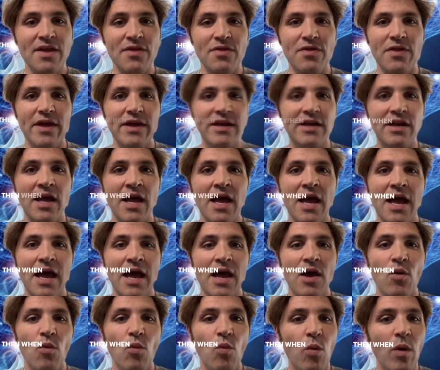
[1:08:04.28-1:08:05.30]
then
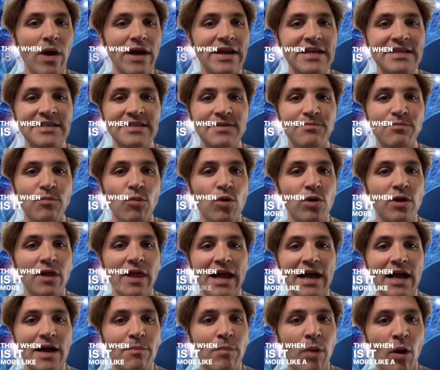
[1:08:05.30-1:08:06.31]
when is it more
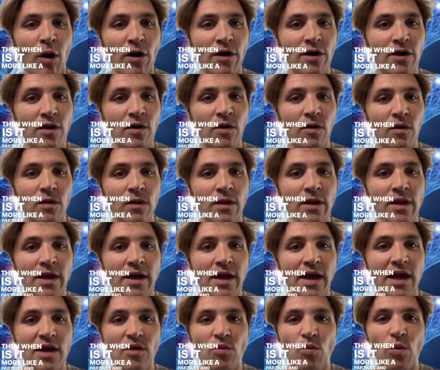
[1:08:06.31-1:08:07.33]
like a particle
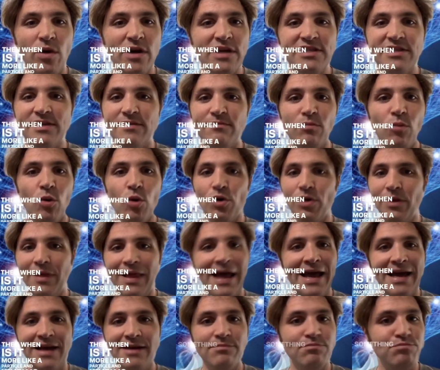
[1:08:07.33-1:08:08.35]
and when is it more
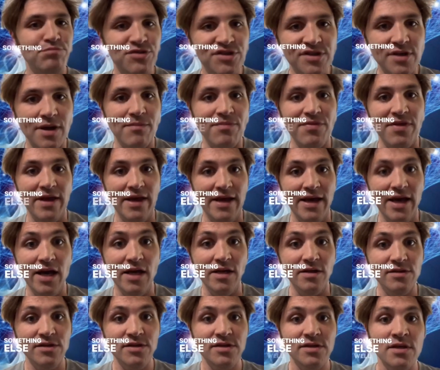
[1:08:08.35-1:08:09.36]
like something
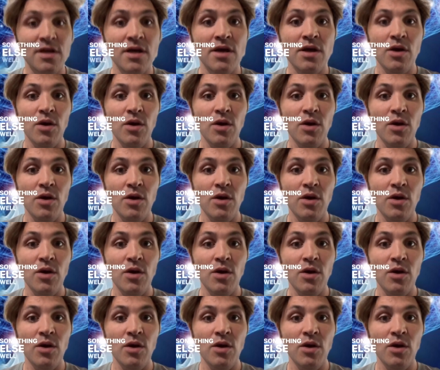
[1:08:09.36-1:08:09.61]
else?